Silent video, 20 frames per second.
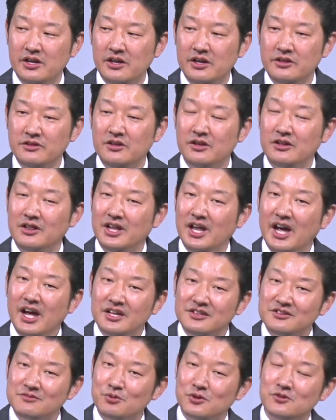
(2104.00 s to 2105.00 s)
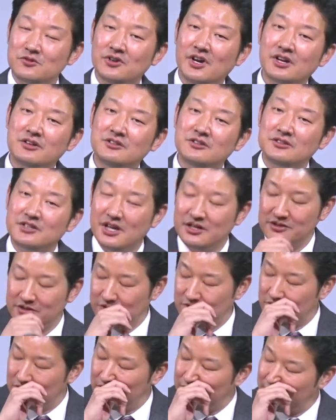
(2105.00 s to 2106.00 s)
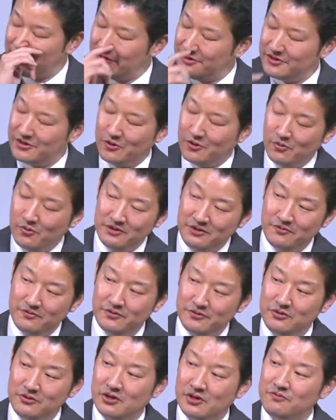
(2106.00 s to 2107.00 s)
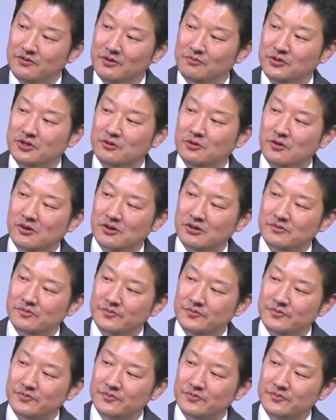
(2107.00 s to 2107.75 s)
The less spiritual exercise you do, further away you are from the Lord.